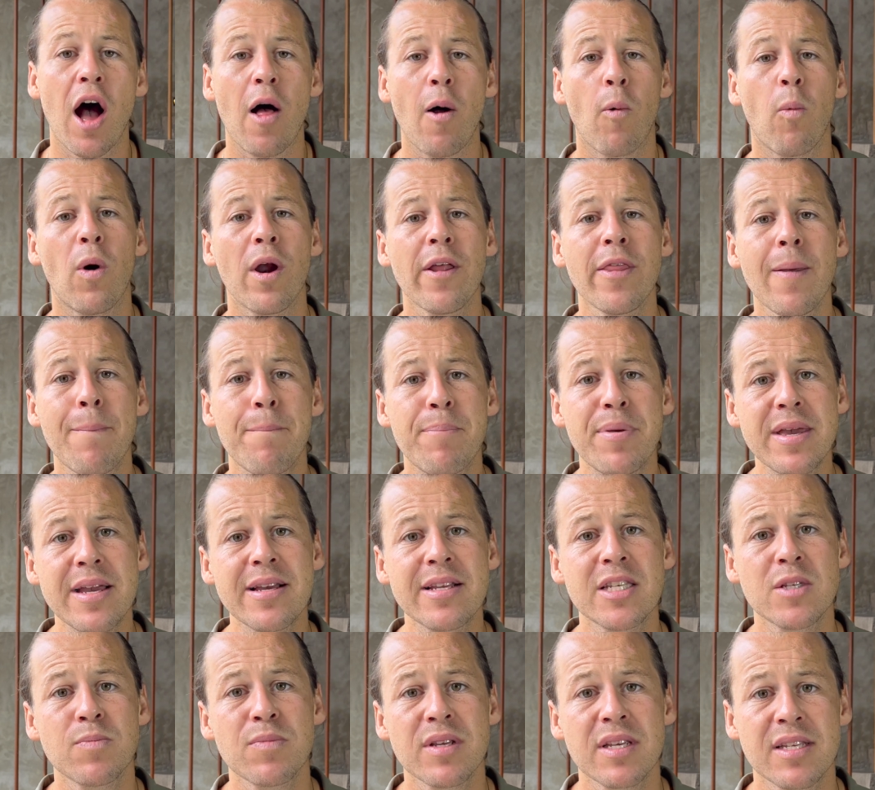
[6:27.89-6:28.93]
One of the
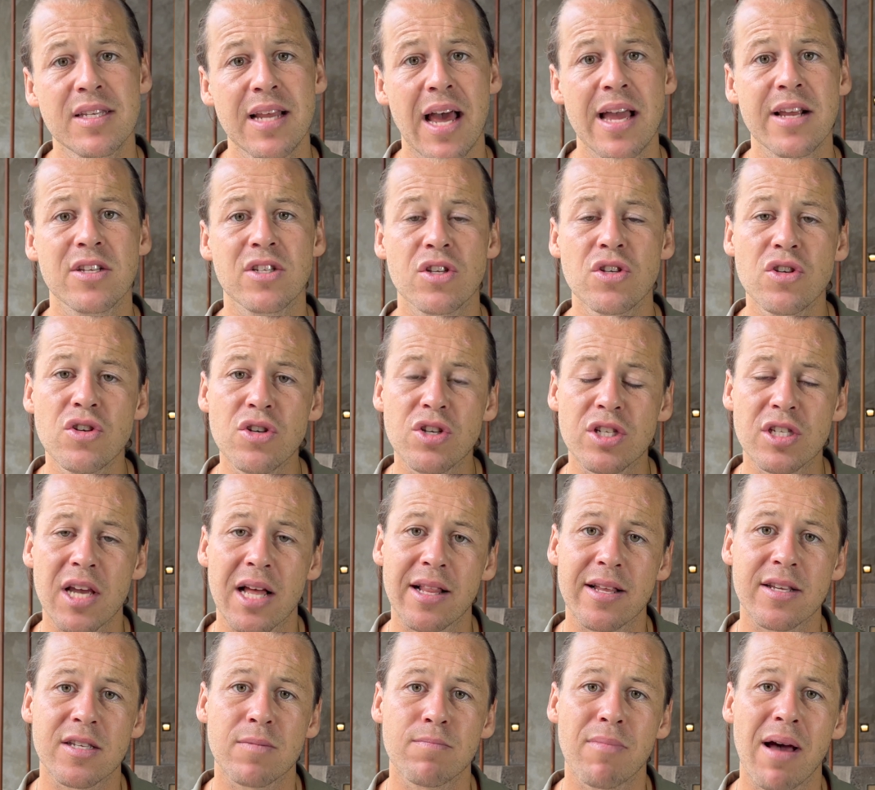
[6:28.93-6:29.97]
biggest mistakes new
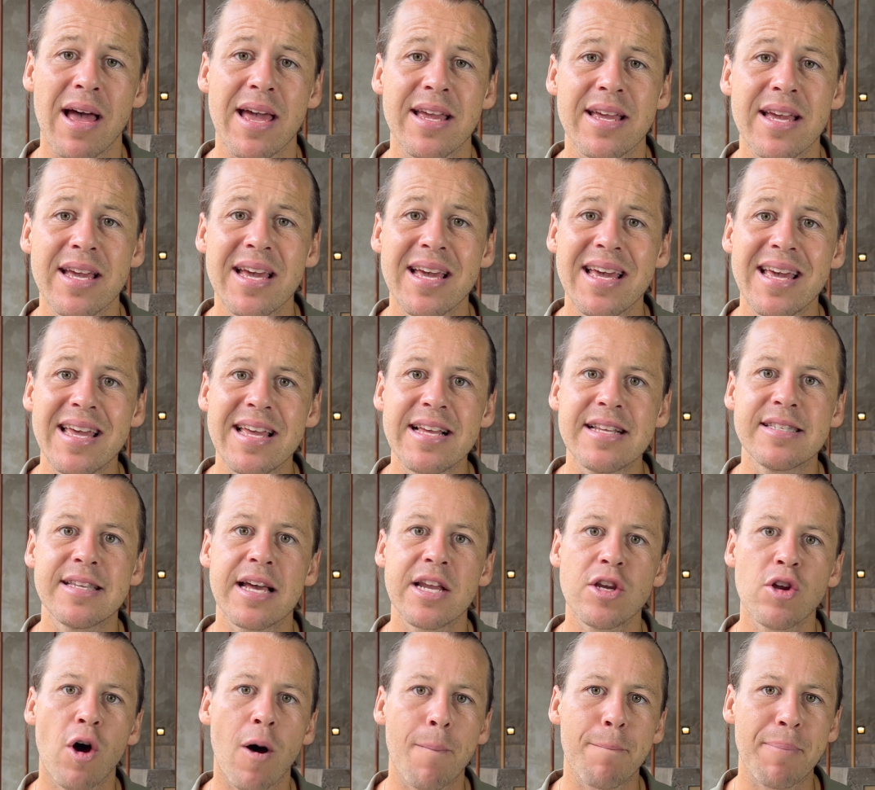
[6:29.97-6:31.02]
sellers make is
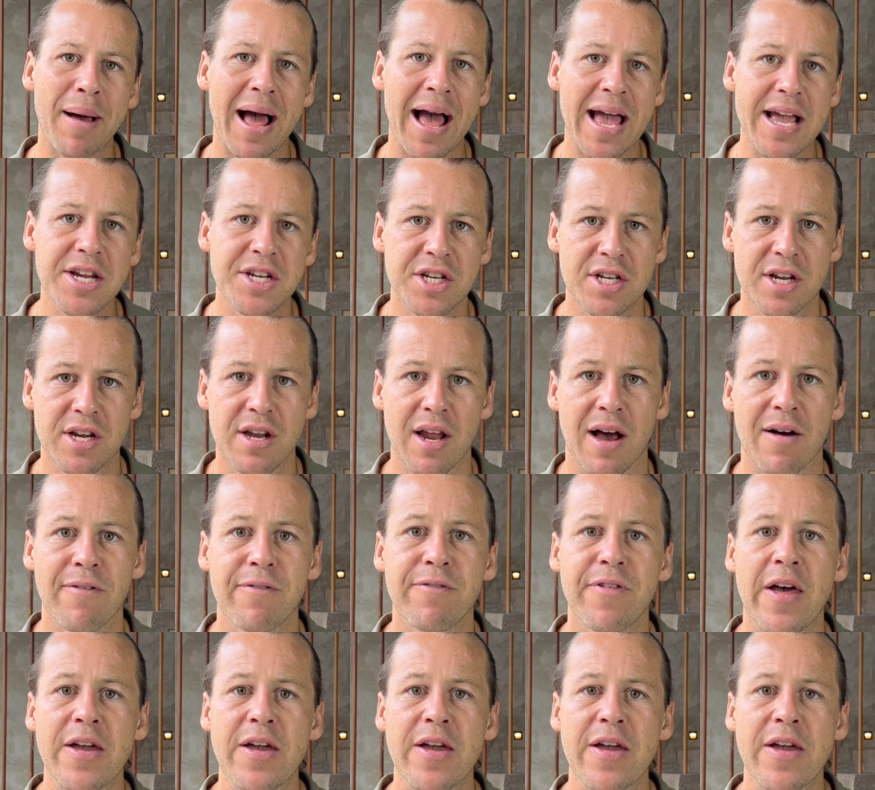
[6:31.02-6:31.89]
they're not patient enough.